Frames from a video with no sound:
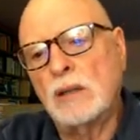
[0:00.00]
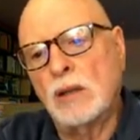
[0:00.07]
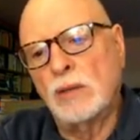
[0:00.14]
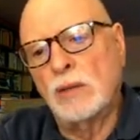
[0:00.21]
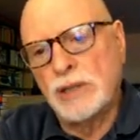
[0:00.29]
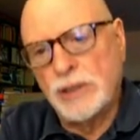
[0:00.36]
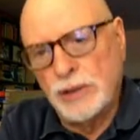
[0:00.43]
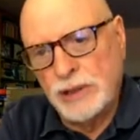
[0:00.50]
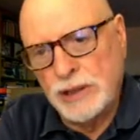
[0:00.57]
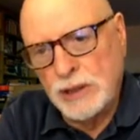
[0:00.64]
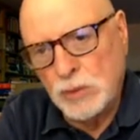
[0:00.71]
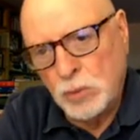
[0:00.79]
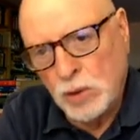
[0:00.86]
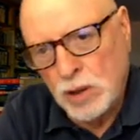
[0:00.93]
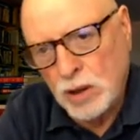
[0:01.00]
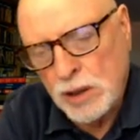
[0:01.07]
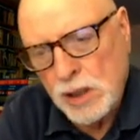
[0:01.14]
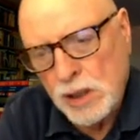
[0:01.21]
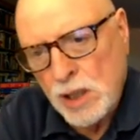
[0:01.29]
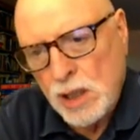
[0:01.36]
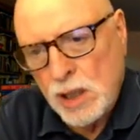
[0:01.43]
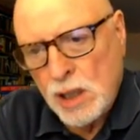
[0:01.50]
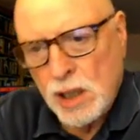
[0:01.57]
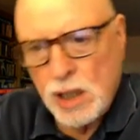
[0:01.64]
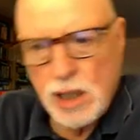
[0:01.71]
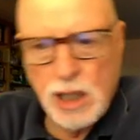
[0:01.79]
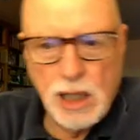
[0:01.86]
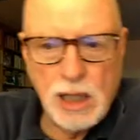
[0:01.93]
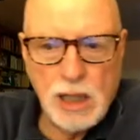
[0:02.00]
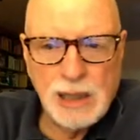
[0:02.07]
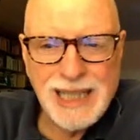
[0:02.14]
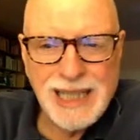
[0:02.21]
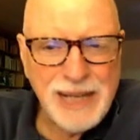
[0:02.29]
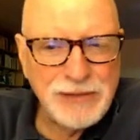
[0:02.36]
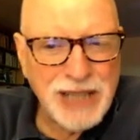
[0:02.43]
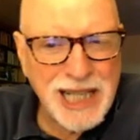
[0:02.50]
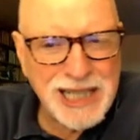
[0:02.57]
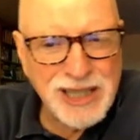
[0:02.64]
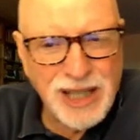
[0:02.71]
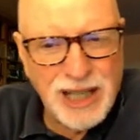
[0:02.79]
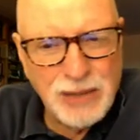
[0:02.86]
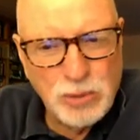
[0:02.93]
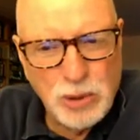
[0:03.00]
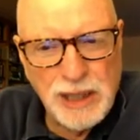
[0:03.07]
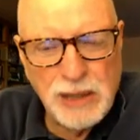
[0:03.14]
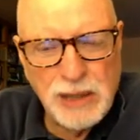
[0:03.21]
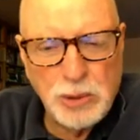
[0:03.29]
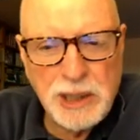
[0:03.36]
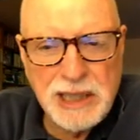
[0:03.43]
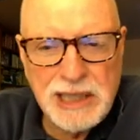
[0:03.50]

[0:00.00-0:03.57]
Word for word: overturning the world. Uh, let's have detente with it. We